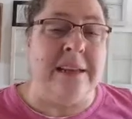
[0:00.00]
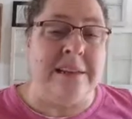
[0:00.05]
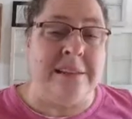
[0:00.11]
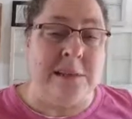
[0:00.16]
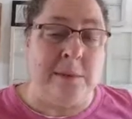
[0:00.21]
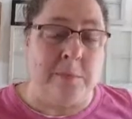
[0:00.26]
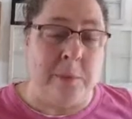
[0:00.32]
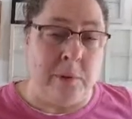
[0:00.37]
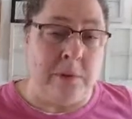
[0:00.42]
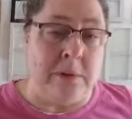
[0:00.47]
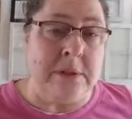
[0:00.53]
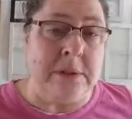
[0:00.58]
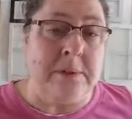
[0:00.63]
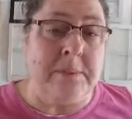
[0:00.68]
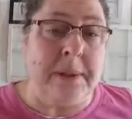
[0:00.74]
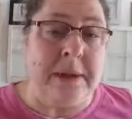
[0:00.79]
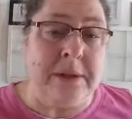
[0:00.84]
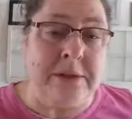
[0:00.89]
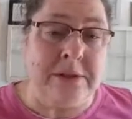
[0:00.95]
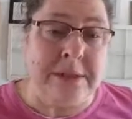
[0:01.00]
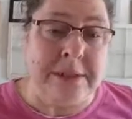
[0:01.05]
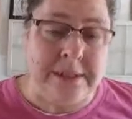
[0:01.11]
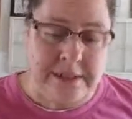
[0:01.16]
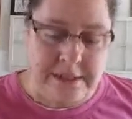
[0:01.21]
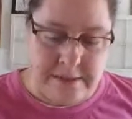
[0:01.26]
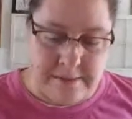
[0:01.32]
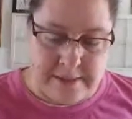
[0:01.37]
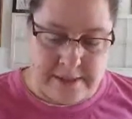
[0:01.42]
supports
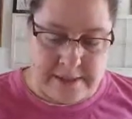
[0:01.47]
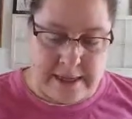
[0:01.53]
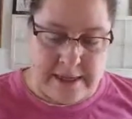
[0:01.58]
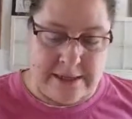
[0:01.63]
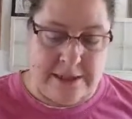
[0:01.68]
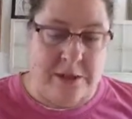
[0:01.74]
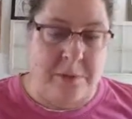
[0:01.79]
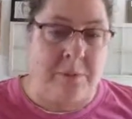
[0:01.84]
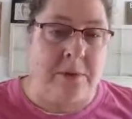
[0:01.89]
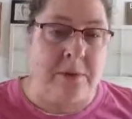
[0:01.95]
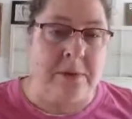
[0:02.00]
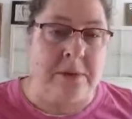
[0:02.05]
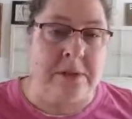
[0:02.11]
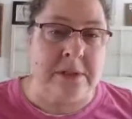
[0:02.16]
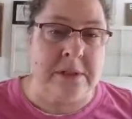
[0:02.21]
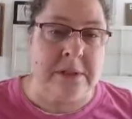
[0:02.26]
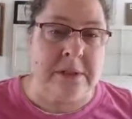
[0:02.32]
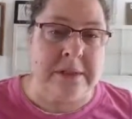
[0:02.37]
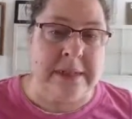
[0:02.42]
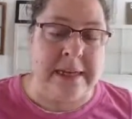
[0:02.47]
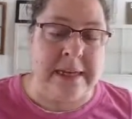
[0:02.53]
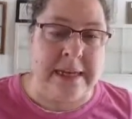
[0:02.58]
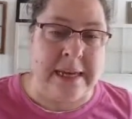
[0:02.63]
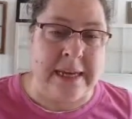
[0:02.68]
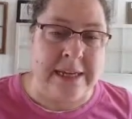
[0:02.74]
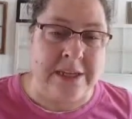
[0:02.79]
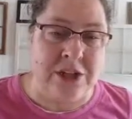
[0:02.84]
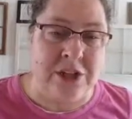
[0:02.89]
patriotism and that supports
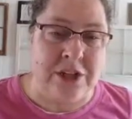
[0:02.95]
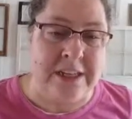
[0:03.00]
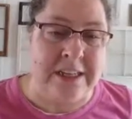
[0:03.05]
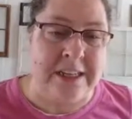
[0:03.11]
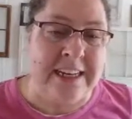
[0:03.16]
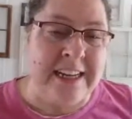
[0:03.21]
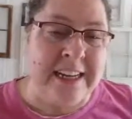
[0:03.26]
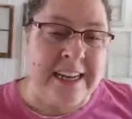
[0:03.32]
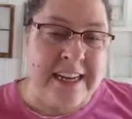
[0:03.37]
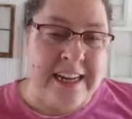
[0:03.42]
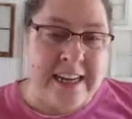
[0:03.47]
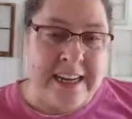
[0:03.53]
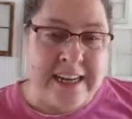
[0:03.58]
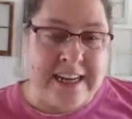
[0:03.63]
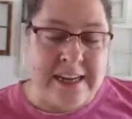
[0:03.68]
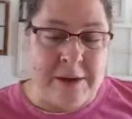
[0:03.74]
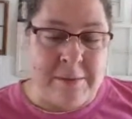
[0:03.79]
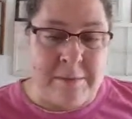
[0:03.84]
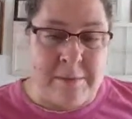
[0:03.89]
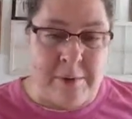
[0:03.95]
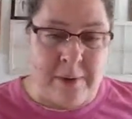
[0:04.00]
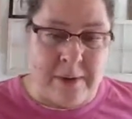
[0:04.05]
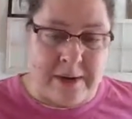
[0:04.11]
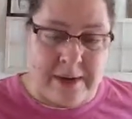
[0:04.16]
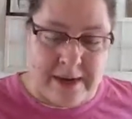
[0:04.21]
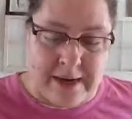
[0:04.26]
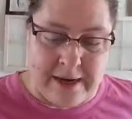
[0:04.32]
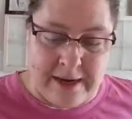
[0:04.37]
dedication. Good
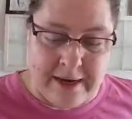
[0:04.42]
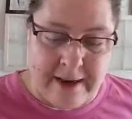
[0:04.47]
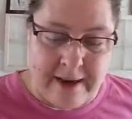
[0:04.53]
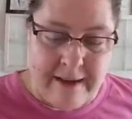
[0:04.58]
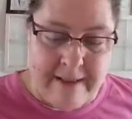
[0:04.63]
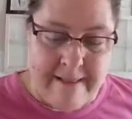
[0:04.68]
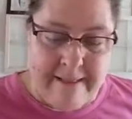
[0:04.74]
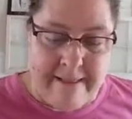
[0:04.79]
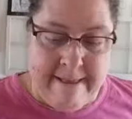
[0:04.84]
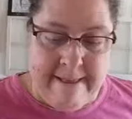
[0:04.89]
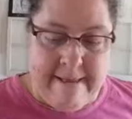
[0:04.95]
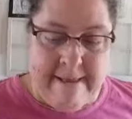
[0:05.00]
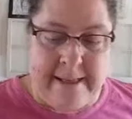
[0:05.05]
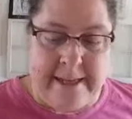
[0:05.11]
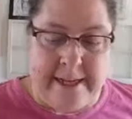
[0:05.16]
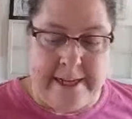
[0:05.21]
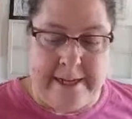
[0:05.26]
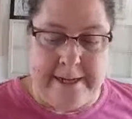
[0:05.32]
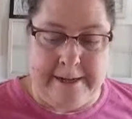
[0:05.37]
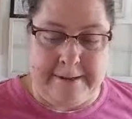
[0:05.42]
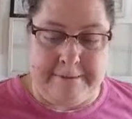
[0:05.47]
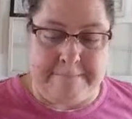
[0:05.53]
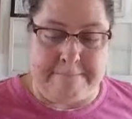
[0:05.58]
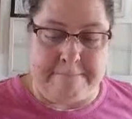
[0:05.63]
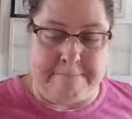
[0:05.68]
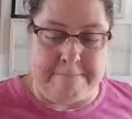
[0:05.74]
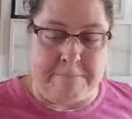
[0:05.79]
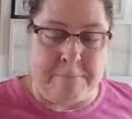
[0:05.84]
morning.
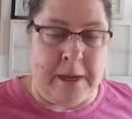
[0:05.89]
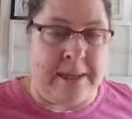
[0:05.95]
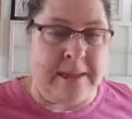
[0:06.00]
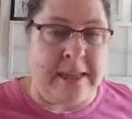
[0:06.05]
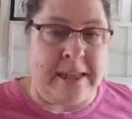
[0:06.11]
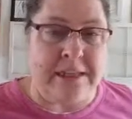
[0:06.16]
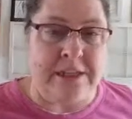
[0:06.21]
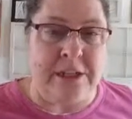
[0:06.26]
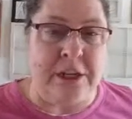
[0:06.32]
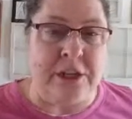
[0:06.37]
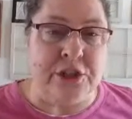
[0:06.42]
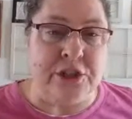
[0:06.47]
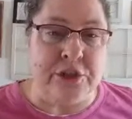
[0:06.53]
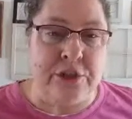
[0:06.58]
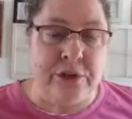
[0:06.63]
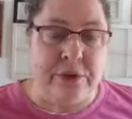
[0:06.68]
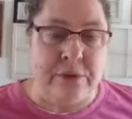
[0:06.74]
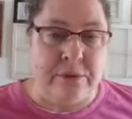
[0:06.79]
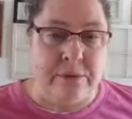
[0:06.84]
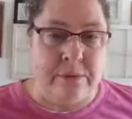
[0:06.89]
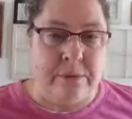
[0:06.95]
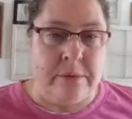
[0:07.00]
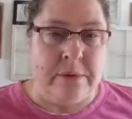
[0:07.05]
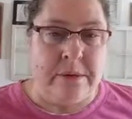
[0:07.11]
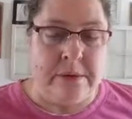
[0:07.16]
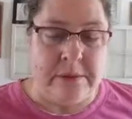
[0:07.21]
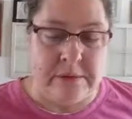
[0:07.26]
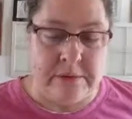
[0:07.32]
And that's not true.
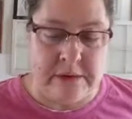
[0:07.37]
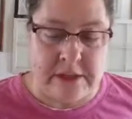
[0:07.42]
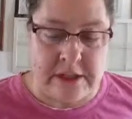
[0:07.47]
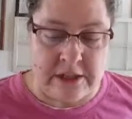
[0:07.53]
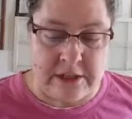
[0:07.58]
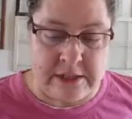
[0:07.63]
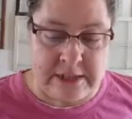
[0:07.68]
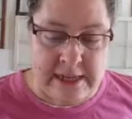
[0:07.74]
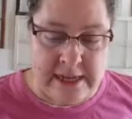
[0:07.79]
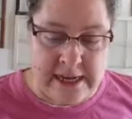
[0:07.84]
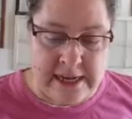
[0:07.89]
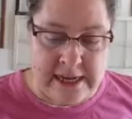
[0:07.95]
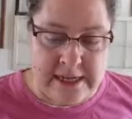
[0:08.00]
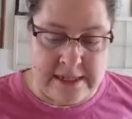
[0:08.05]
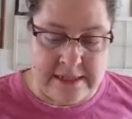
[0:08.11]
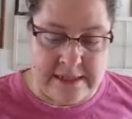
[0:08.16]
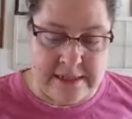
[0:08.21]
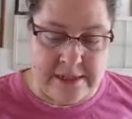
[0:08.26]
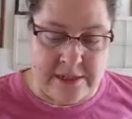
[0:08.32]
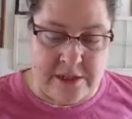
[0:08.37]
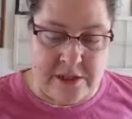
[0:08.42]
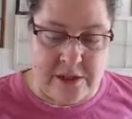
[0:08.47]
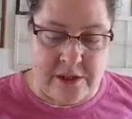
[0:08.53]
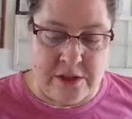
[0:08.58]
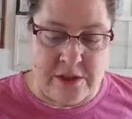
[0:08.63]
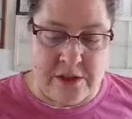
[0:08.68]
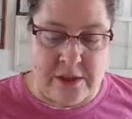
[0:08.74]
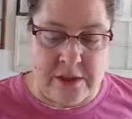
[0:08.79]
So what they're saying is
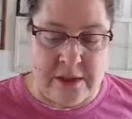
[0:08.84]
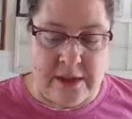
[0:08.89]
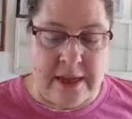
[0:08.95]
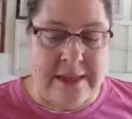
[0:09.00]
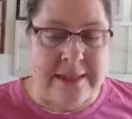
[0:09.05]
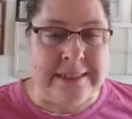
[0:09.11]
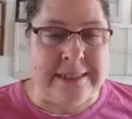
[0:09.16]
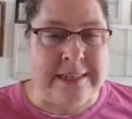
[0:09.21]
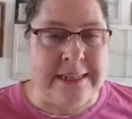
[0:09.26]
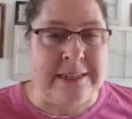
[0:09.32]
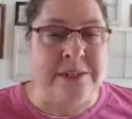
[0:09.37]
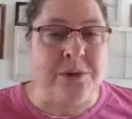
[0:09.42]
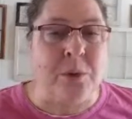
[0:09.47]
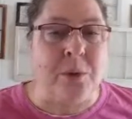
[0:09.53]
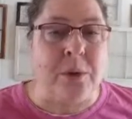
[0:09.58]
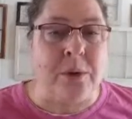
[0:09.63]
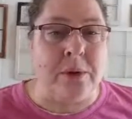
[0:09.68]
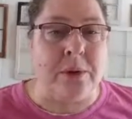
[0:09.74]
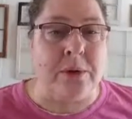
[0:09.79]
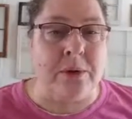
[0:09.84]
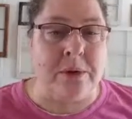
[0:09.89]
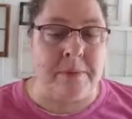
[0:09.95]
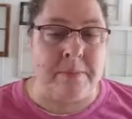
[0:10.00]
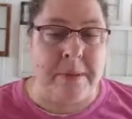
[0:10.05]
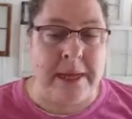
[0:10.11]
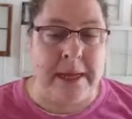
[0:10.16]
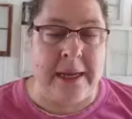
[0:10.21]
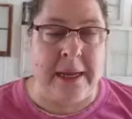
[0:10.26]
disordered
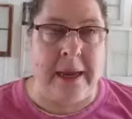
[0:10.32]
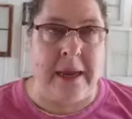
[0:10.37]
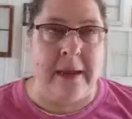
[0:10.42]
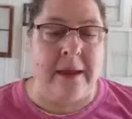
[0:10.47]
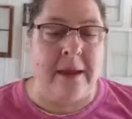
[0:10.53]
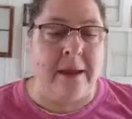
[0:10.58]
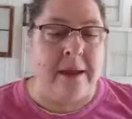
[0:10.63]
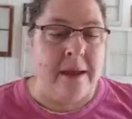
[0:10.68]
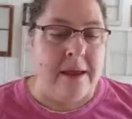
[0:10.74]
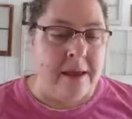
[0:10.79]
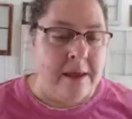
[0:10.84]
meaning,